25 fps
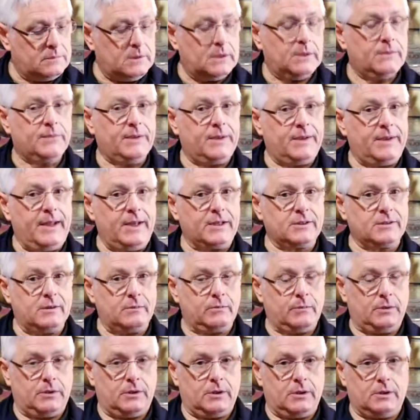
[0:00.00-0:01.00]
the next thing
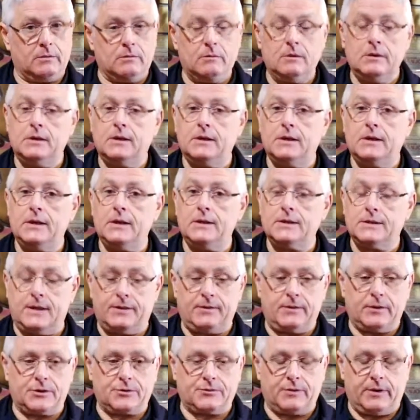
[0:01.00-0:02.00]
we do is take
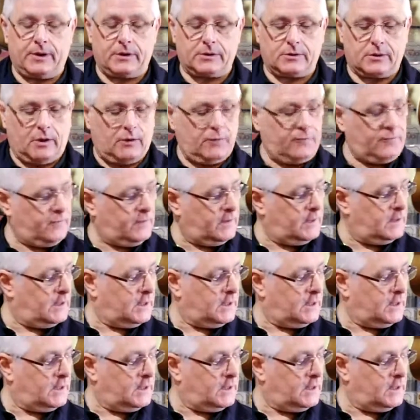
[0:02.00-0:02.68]
the strings off.